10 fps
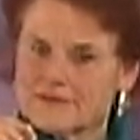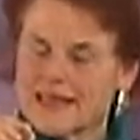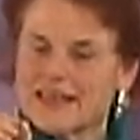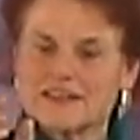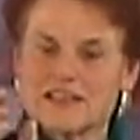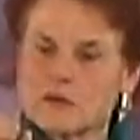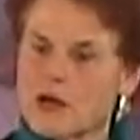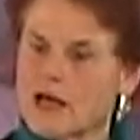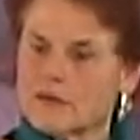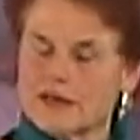and little
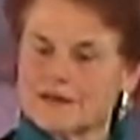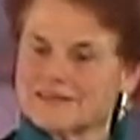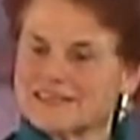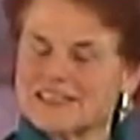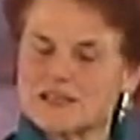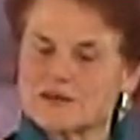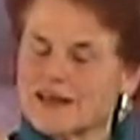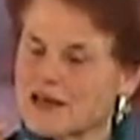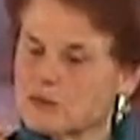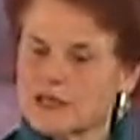mama is, God